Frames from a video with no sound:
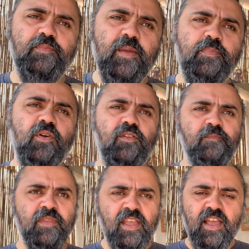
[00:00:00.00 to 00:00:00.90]
people
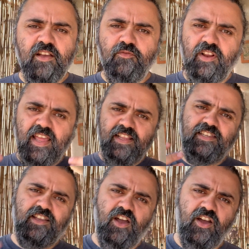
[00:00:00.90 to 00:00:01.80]
relate
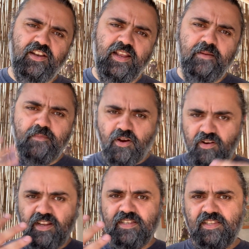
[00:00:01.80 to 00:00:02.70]
to God in a
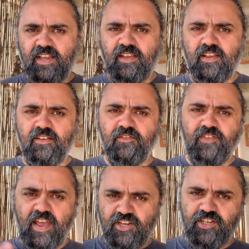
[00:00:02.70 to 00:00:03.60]
moralistic
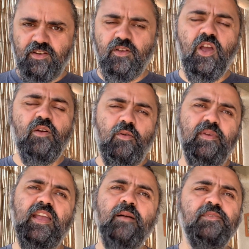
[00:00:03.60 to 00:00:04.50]
fashion, when
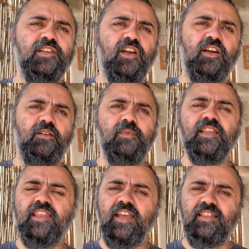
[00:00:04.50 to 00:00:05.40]
we come to God and we
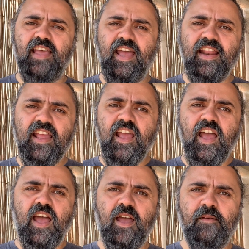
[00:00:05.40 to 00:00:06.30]
think that
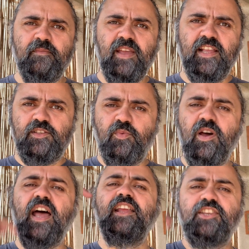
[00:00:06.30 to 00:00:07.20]
it's
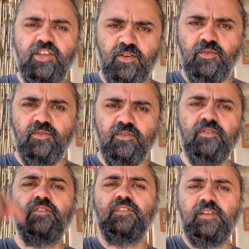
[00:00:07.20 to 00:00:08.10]
what I do
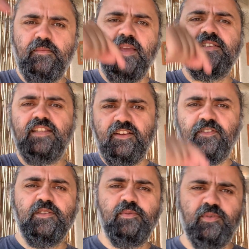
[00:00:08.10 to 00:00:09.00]
that makes the
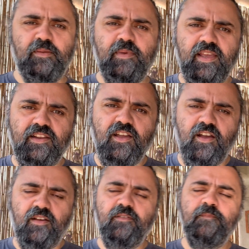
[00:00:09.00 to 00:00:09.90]
difference between me and
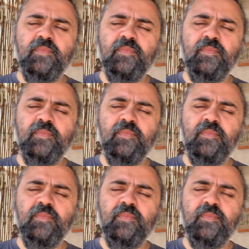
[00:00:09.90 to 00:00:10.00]
God,